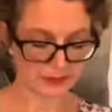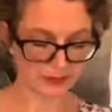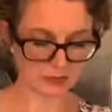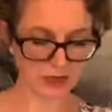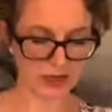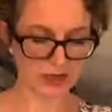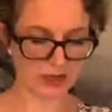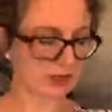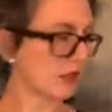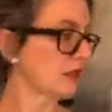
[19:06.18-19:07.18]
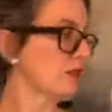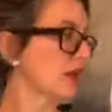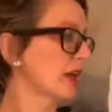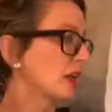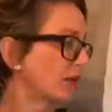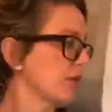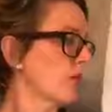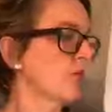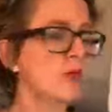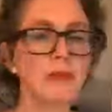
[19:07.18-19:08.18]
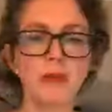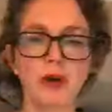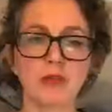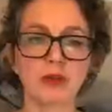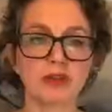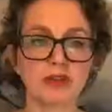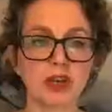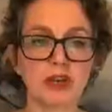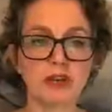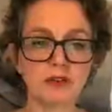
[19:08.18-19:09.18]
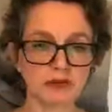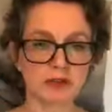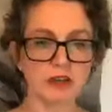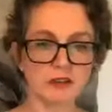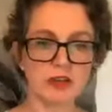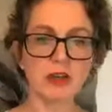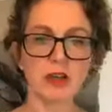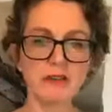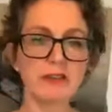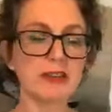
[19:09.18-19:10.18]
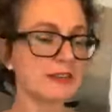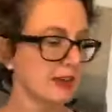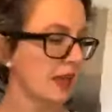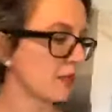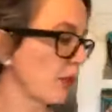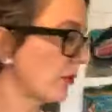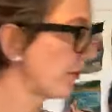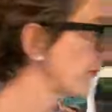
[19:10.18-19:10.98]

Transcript: Okay, that's Jackie. I've got one more I want to show you. I've just got to dart over to the table.